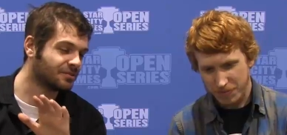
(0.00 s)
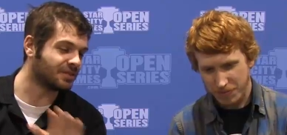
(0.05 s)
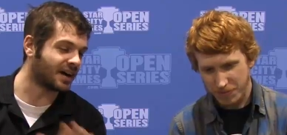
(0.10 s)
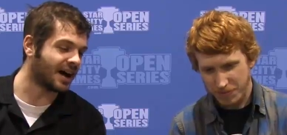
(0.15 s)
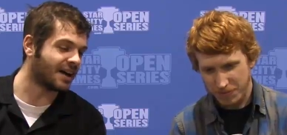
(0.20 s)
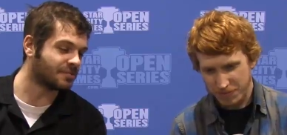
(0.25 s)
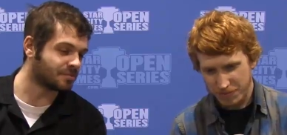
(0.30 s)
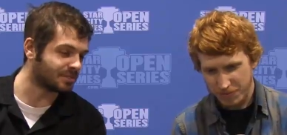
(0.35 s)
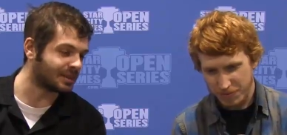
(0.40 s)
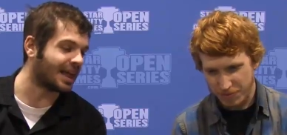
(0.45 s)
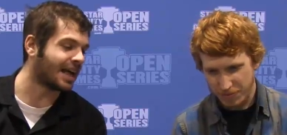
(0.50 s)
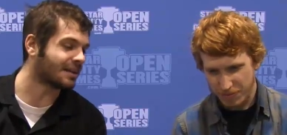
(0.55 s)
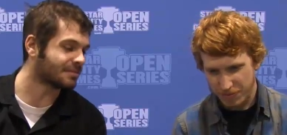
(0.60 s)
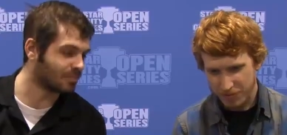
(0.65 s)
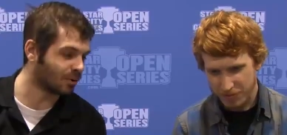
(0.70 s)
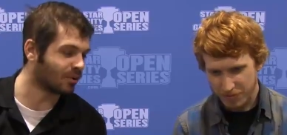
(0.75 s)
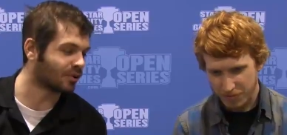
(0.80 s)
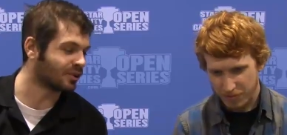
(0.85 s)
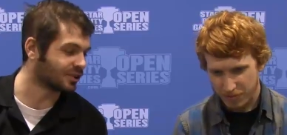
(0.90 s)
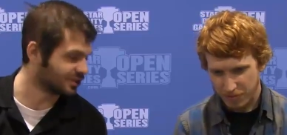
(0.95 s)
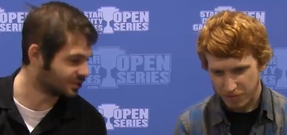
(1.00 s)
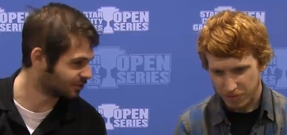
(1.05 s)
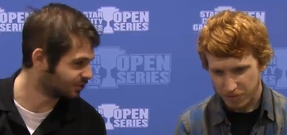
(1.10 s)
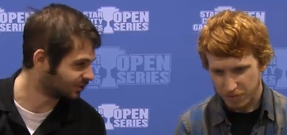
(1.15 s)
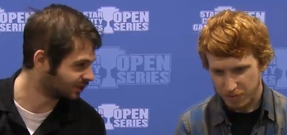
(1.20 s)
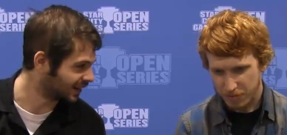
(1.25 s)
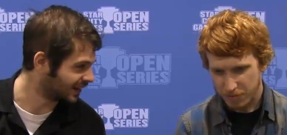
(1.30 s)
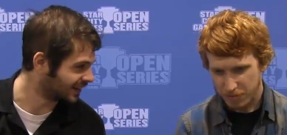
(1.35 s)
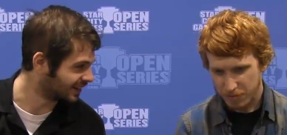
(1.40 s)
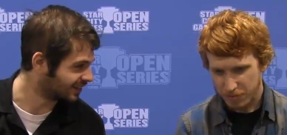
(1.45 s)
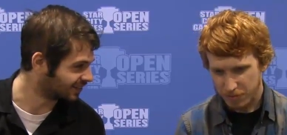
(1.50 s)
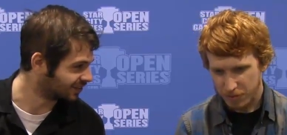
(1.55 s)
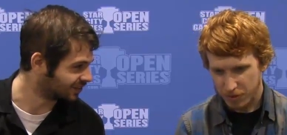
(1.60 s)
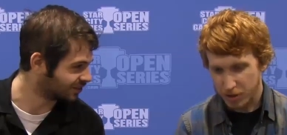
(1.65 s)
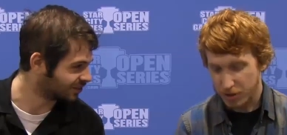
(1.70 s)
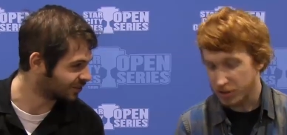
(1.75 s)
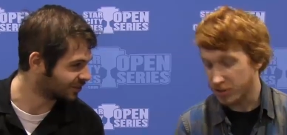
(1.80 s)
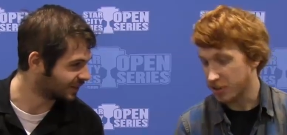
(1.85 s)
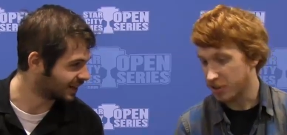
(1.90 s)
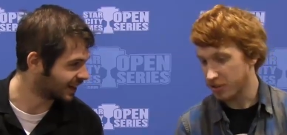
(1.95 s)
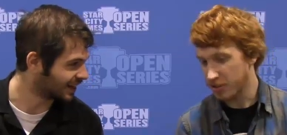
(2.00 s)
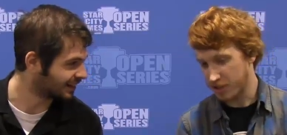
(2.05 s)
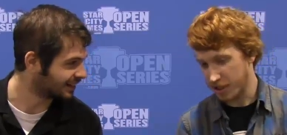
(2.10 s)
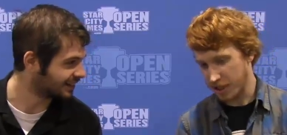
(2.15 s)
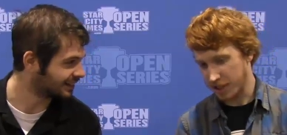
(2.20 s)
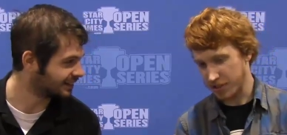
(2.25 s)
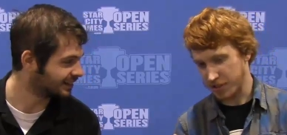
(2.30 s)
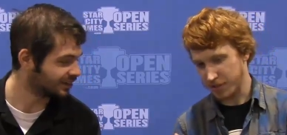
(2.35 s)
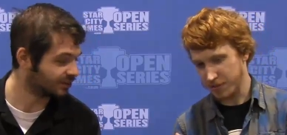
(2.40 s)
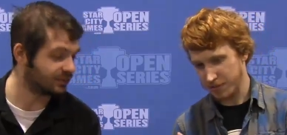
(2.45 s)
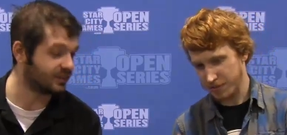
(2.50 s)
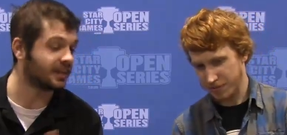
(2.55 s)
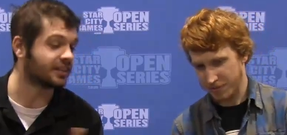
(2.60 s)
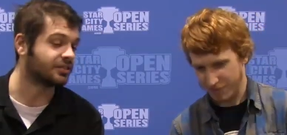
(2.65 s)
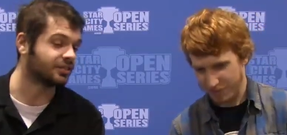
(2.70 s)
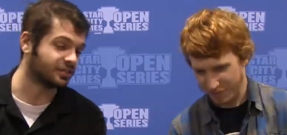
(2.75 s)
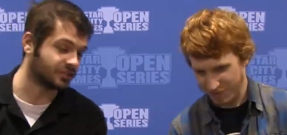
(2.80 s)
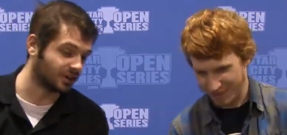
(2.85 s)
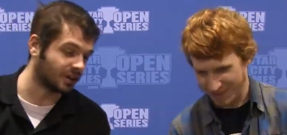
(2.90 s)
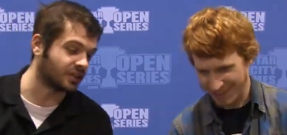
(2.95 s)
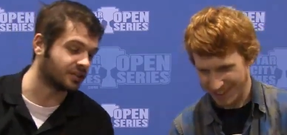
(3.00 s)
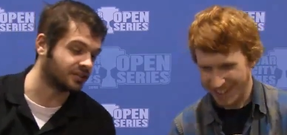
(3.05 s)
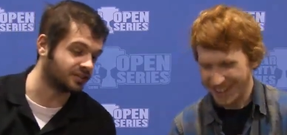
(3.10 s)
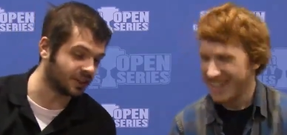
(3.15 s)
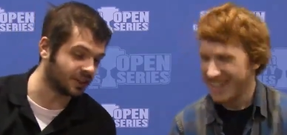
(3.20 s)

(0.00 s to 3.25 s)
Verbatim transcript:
Speaker 1: five black border dual lands in your deck. Six. Six. Sorry,